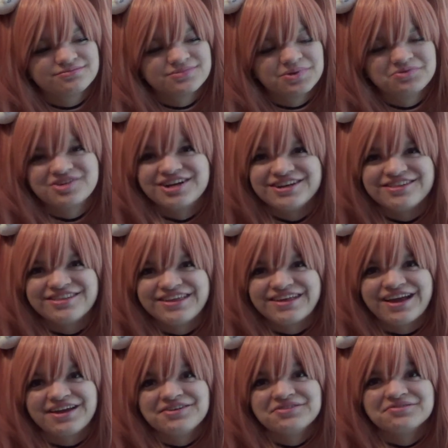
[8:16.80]
I'm trying to think.
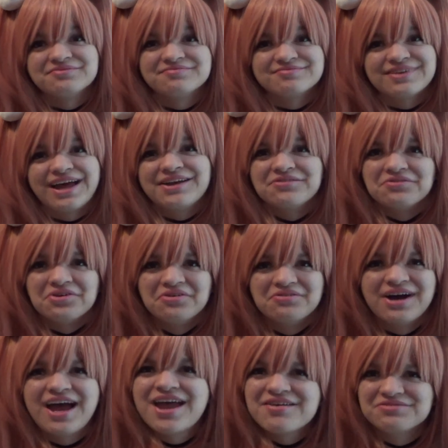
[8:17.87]
I don't know.
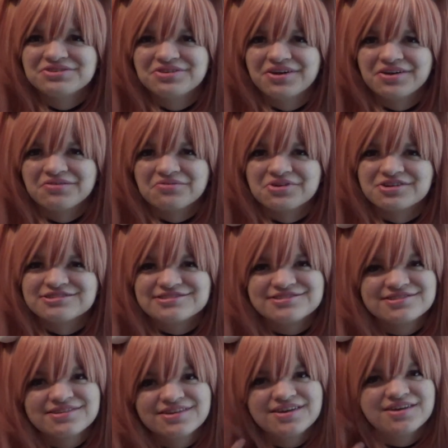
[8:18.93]
I have a lot of
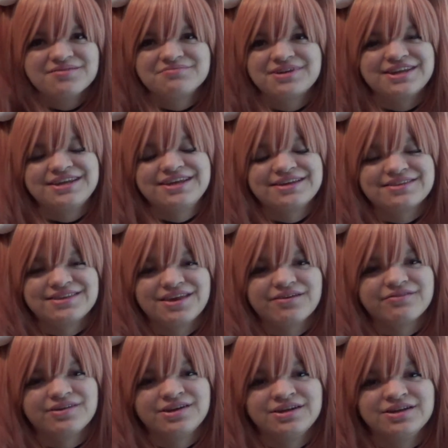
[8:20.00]
worst, but I can't think
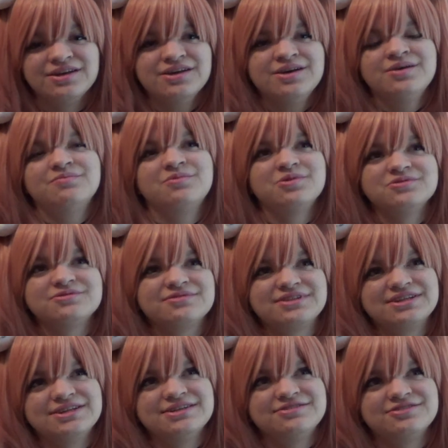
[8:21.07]
of any.
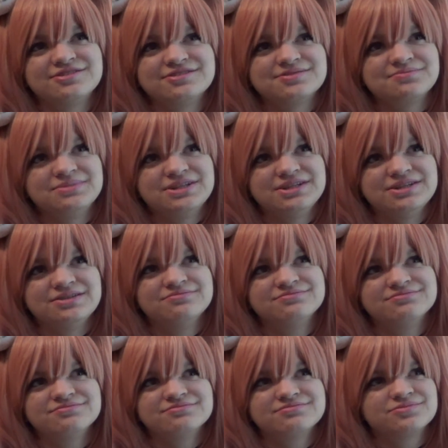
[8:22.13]
Mostly it's just me
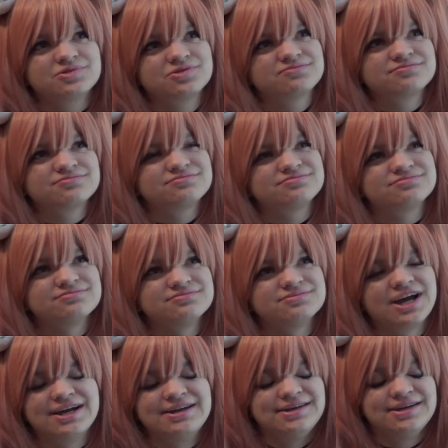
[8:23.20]

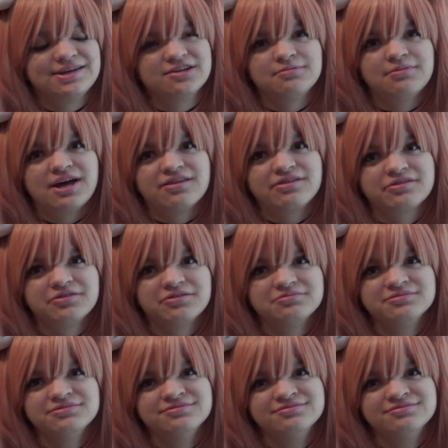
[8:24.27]
hiding in the bathroom.